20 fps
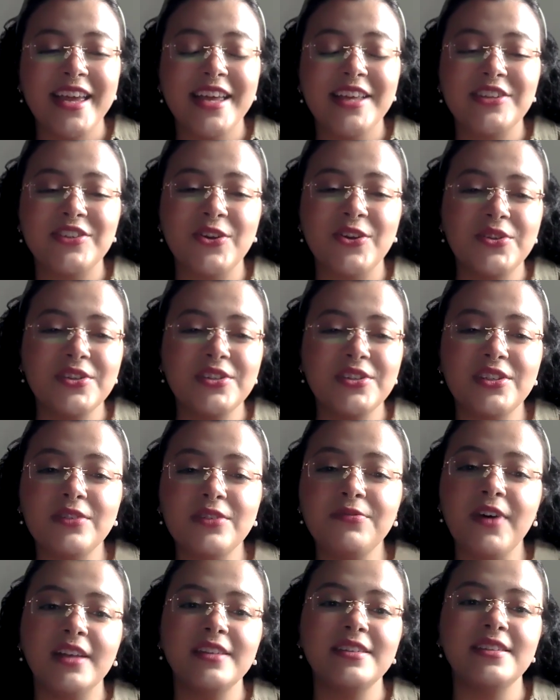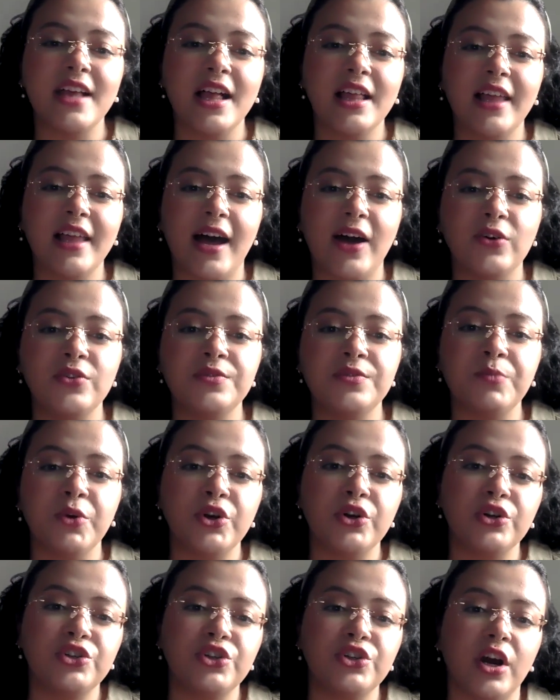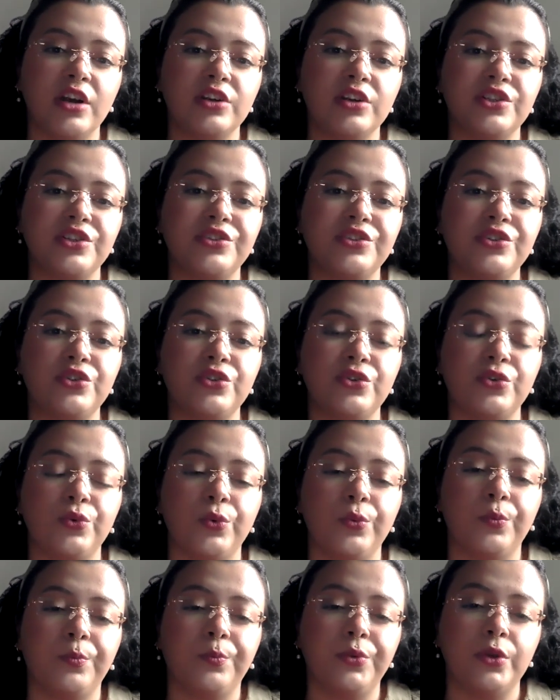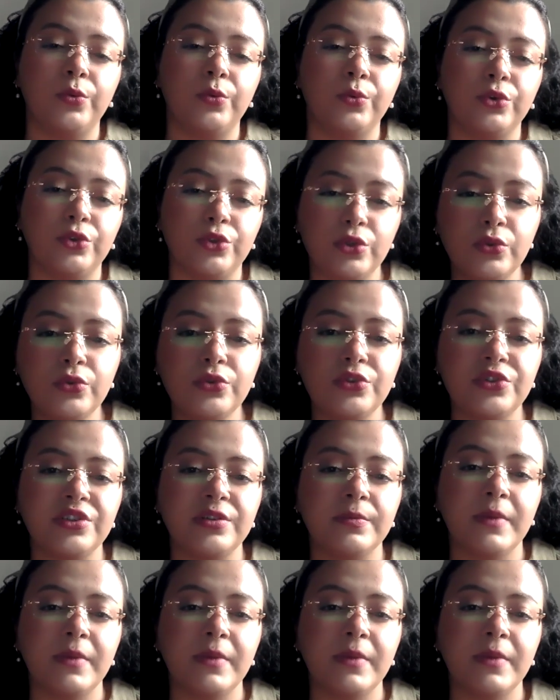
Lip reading: So this defense allows murder charges to be reduced to